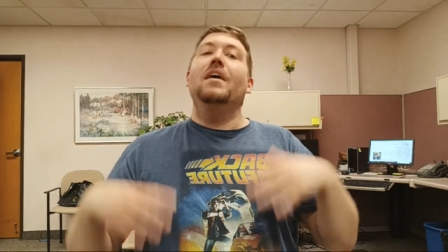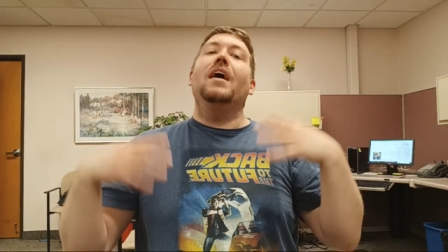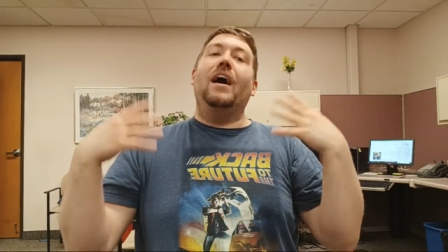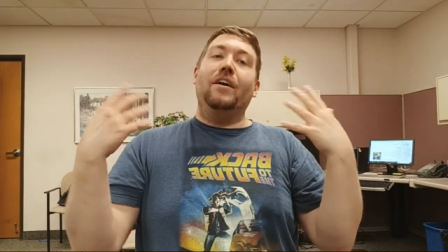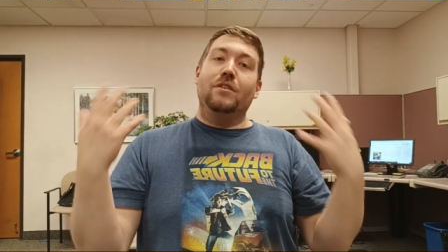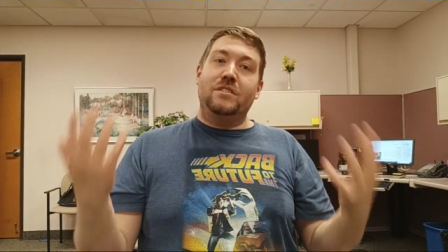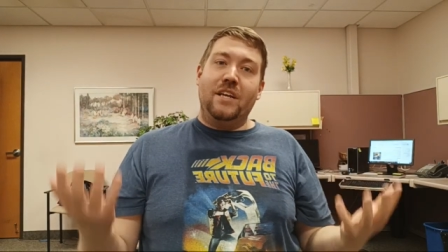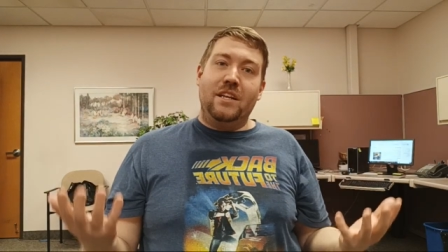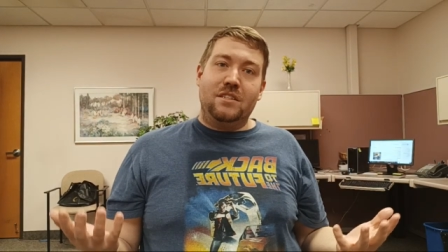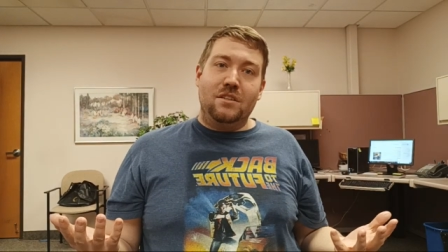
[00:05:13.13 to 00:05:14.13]
I understand
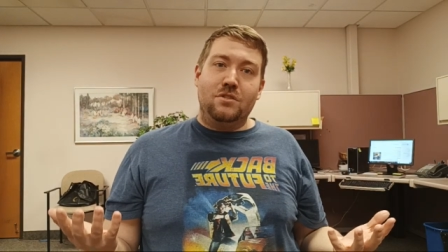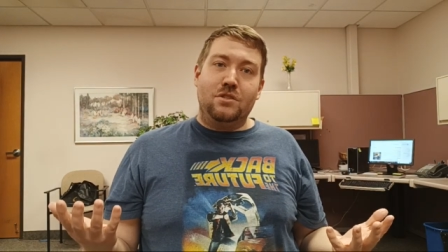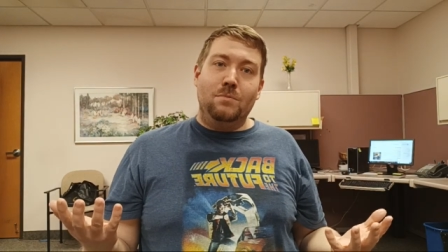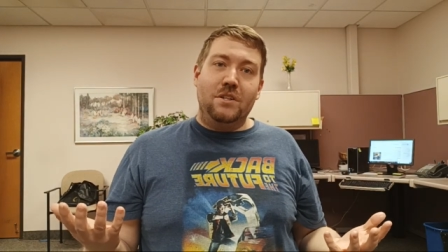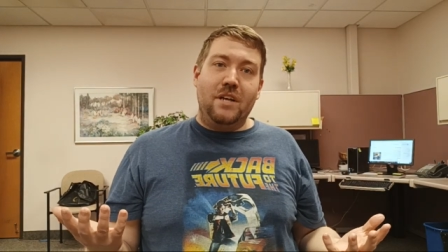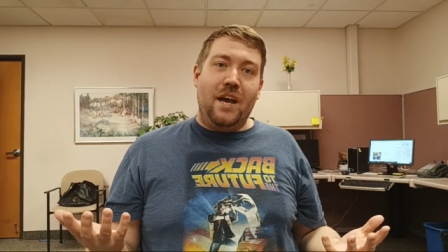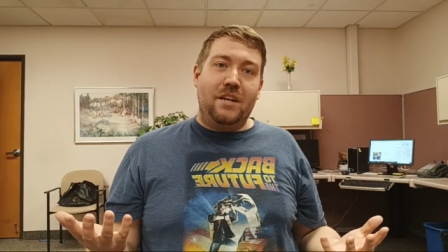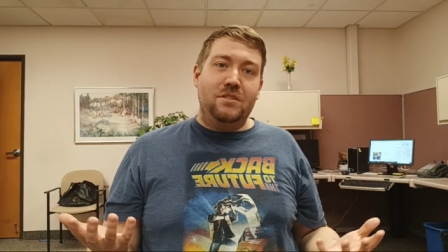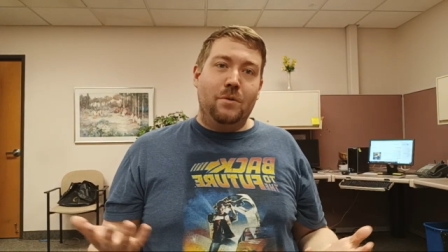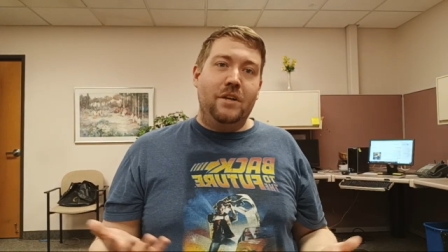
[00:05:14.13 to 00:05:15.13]
it's a little too much
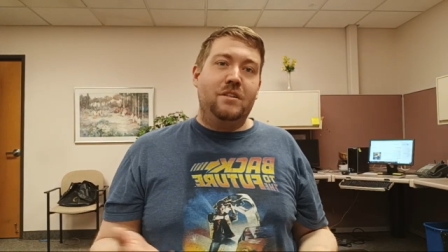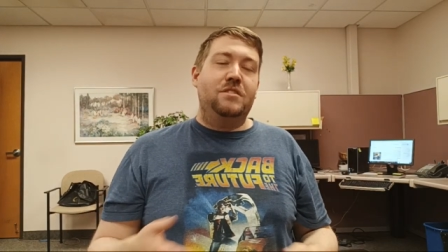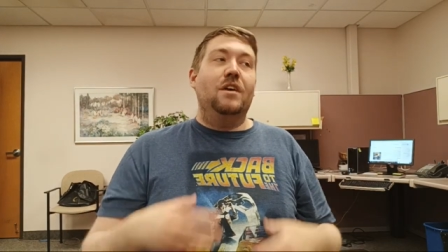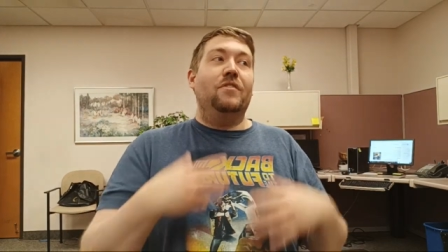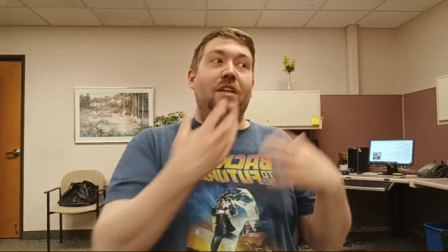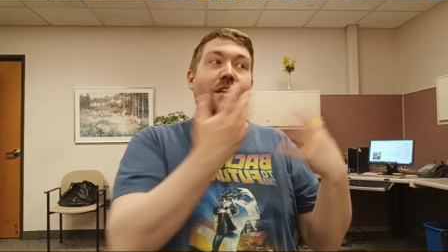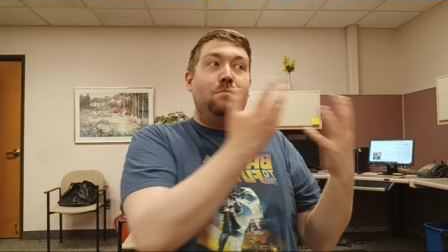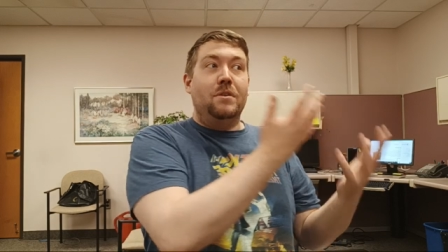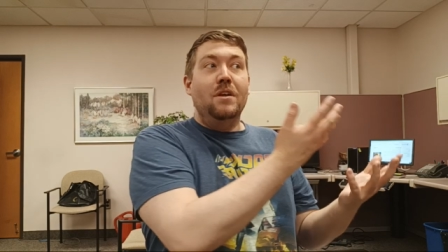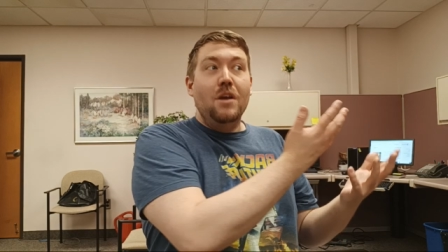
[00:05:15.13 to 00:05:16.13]
action oriented stuff, and that's when